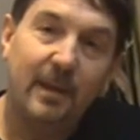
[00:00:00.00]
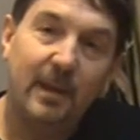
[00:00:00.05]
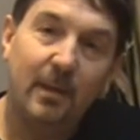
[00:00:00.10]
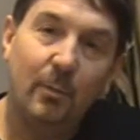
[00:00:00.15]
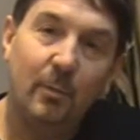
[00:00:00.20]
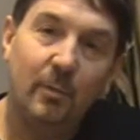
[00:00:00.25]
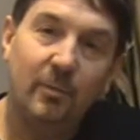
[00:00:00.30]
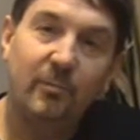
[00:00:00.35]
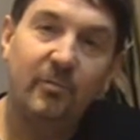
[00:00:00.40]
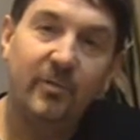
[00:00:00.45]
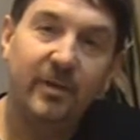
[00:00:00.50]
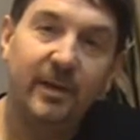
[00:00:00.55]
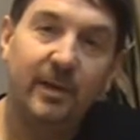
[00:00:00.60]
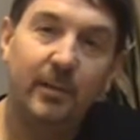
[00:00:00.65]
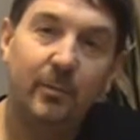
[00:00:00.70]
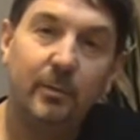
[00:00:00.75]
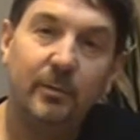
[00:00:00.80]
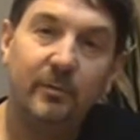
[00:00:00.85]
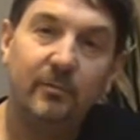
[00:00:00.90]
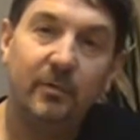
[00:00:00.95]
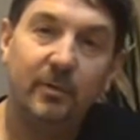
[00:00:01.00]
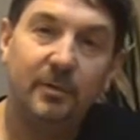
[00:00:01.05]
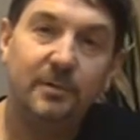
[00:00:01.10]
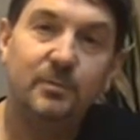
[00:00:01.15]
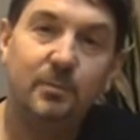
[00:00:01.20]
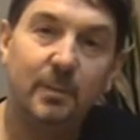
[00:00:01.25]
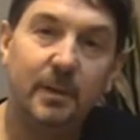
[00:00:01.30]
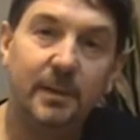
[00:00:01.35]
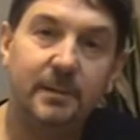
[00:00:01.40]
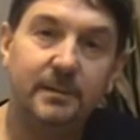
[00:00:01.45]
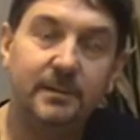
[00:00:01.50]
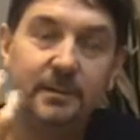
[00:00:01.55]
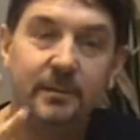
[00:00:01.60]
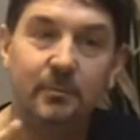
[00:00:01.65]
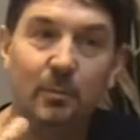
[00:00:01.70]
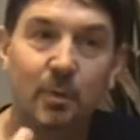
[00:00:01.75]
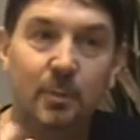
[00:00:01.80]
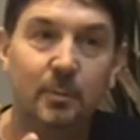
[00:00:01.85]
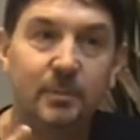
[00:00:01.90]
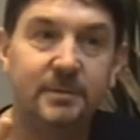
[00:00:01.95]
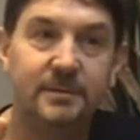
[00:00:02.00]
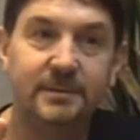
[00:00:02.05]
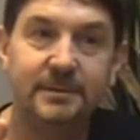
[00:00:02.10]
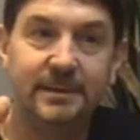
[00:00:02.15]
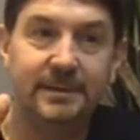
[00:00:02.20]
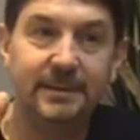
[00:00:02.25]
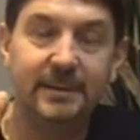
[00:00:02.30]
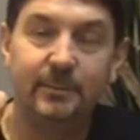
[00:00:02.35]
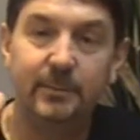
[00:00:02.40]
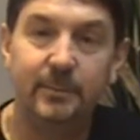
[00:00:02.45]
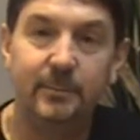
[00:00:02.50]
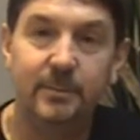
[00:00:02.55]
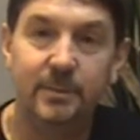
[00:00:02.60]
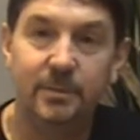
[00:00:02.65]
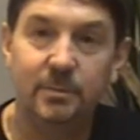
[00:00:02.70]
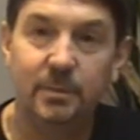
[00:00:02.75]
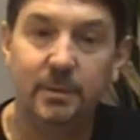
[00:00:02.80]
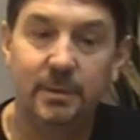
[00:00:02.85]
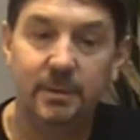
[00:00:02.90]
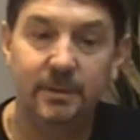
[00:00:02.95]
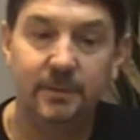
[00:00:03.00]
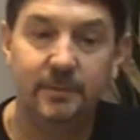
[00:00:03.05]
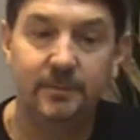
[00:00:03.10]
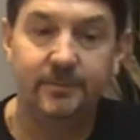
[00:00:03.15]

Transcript: would think I would have lost weight. At the moment, I think I'm in between.